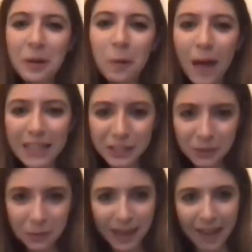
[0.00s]
question
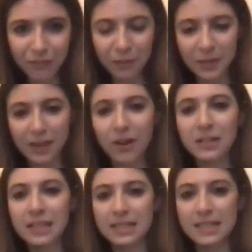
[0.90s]
we have from the
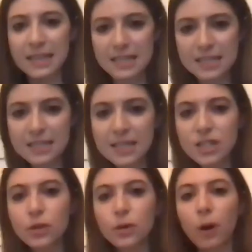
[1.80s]
audience is,
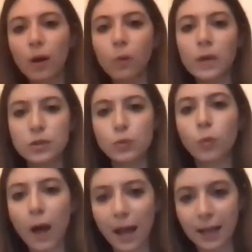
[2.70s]
did you always
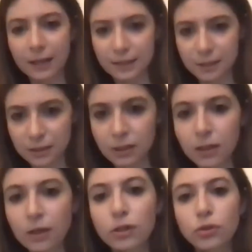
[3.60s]
want
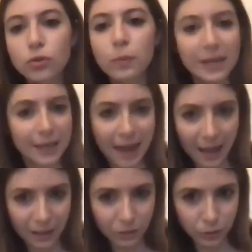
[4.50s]
to be an
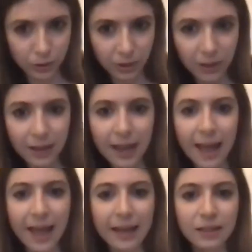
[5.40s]
actor?
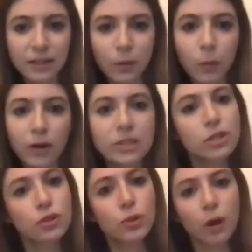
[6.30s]
And where
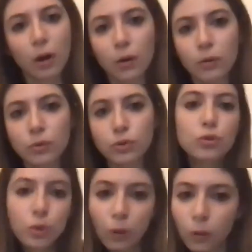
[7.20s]
did you go to
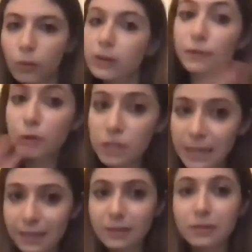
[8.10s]
school, if you
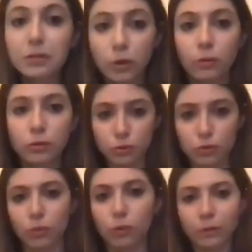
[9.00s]
did go to
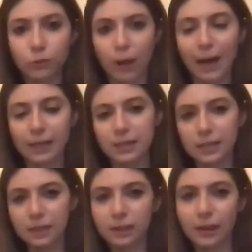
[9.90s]
school, to
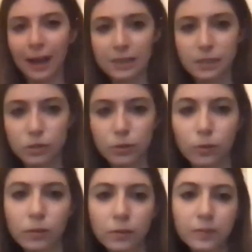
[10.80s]
acting school?